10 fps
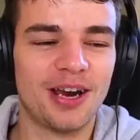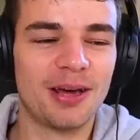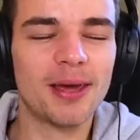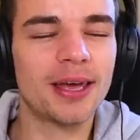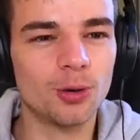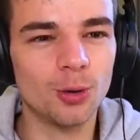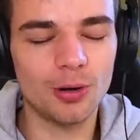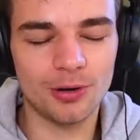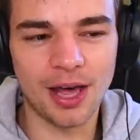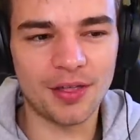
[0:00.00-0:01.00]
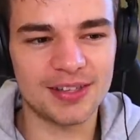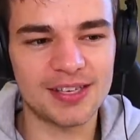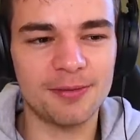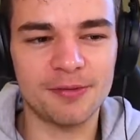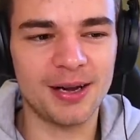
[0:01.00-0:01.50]
feel like being an all or nothing
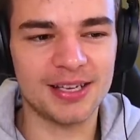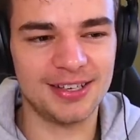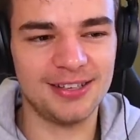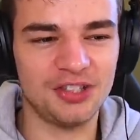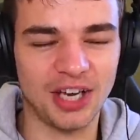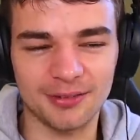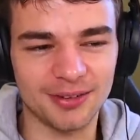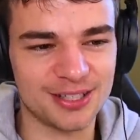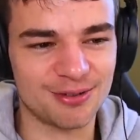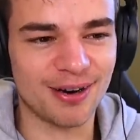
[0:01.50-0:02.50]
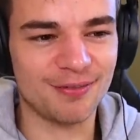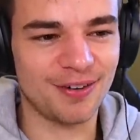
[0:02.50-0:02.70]
type of person in general is a red